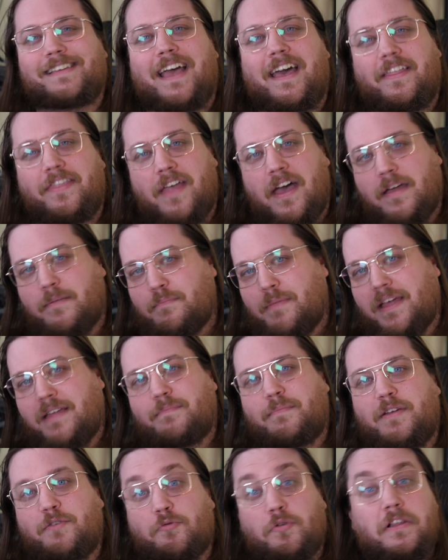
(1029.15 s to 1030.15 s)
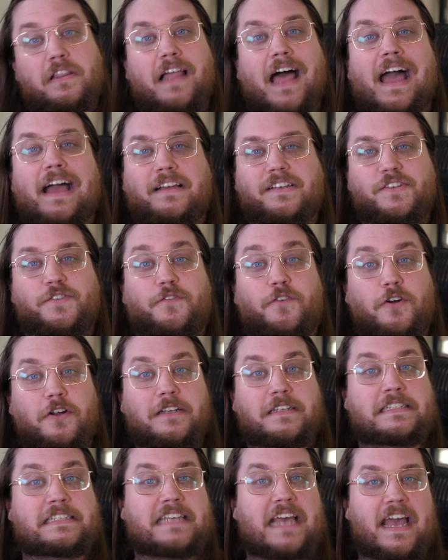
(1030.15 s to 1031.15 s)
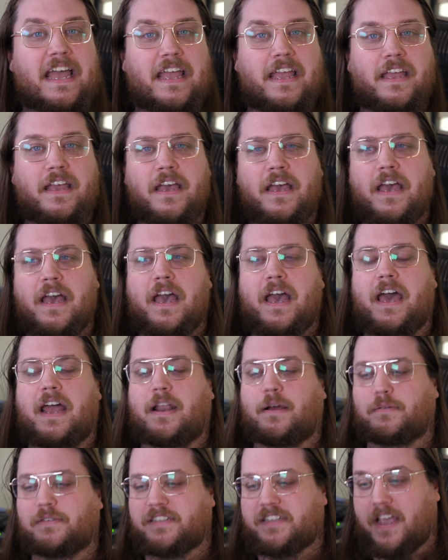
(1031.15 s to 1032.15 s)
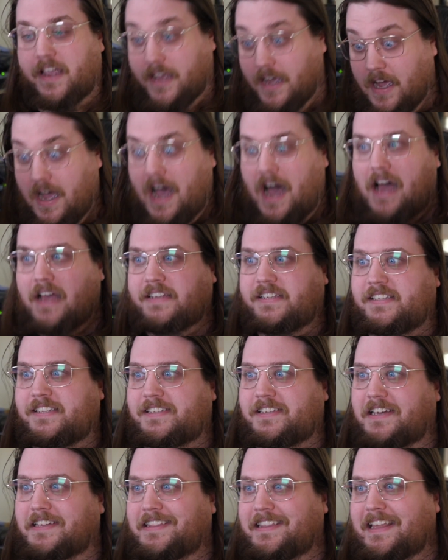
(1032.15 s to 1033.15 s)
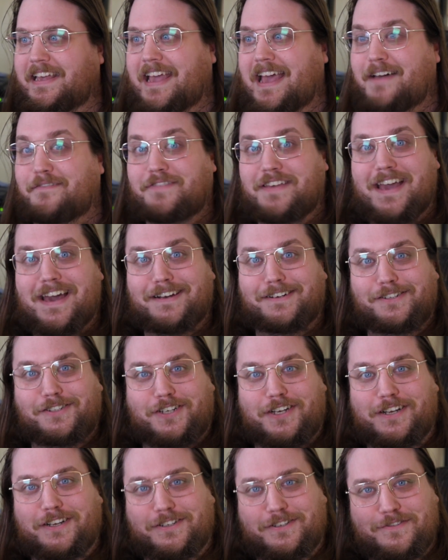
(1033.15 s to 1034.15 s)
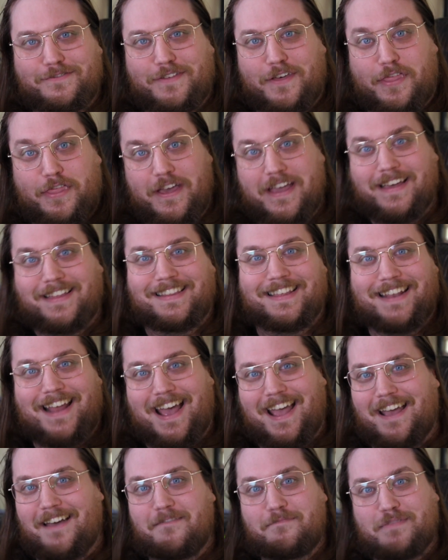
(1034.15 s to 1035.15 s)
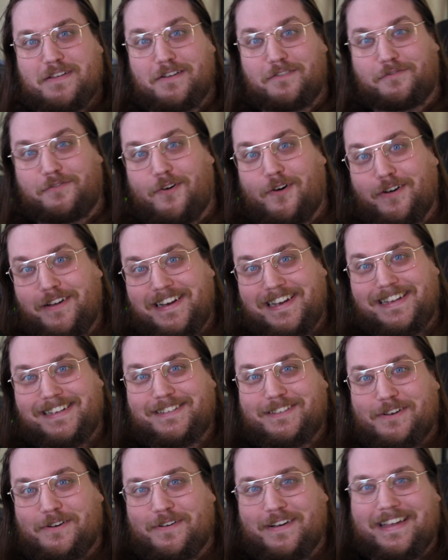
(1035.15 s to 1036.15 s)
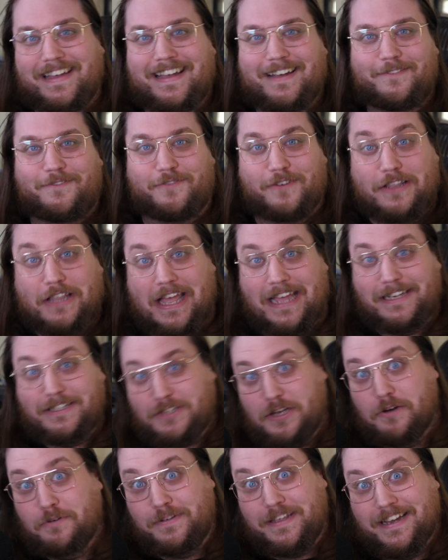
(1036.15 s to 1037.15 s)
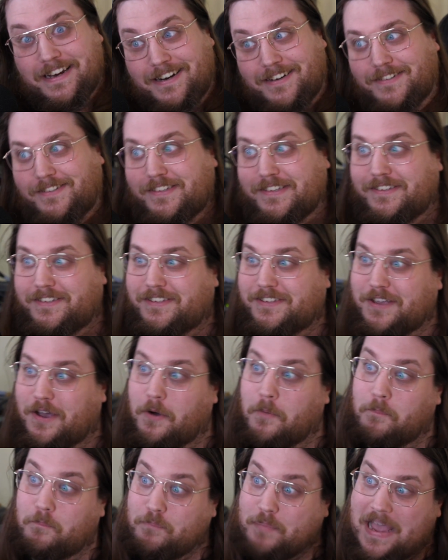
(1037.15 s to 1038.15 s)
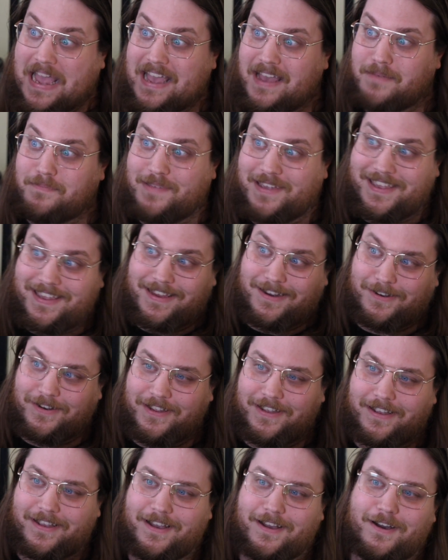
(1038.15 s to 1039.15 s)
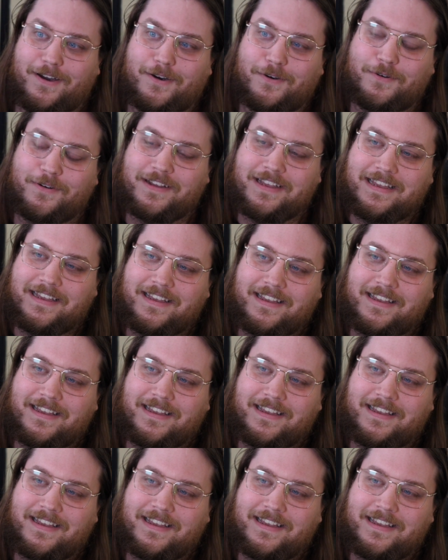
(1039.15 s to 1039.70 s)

And that made me relax for a day. And I was like, I suddenly have the energy to do the thing that I have been avoiding doing for like 2 years. So bam, here you go.